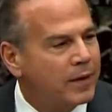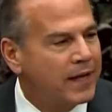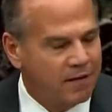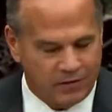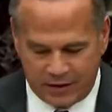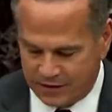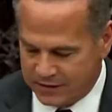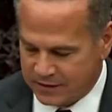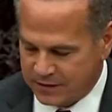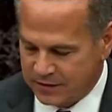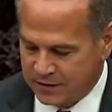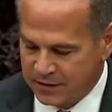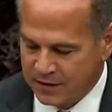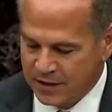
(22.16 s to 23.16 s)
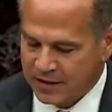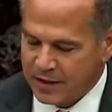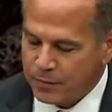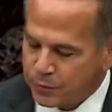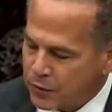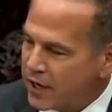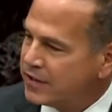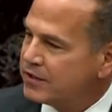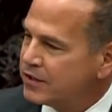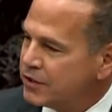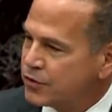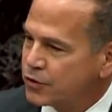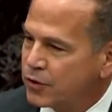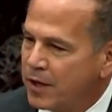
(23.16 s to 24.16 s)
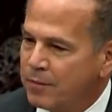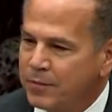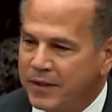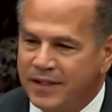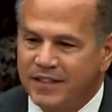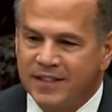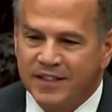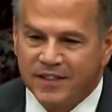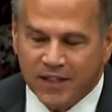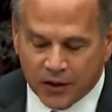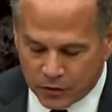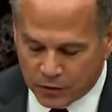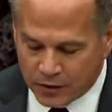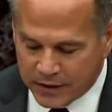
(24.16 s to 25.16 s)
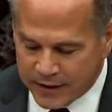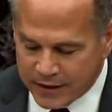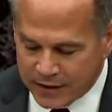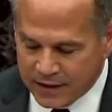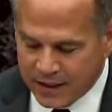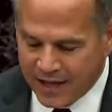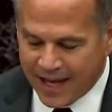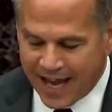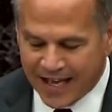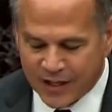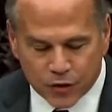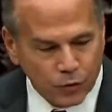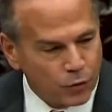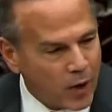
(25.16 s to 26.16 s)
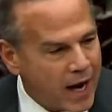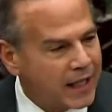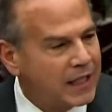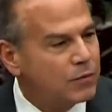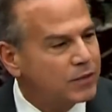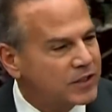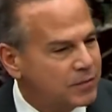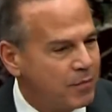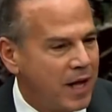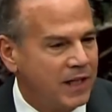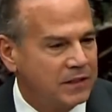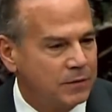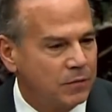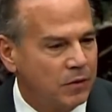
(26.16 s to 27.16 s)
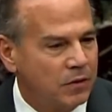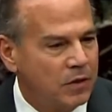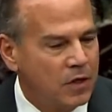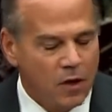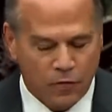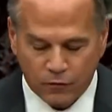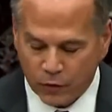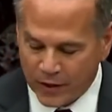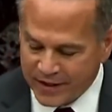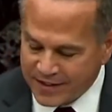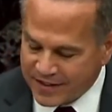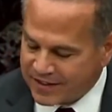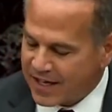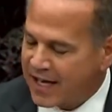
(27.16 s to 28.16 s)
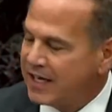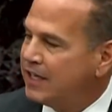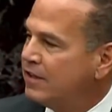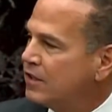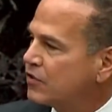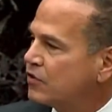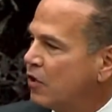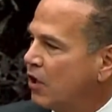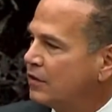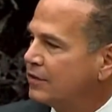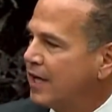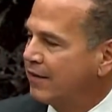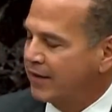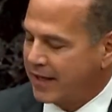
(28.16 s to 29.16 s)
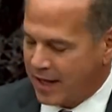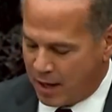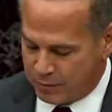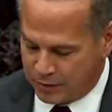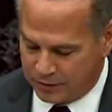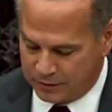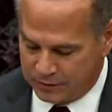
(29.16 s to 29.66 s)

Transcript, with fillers: evidence that President Trump is singularly and directly responsible for inciting the assault on the Capitol.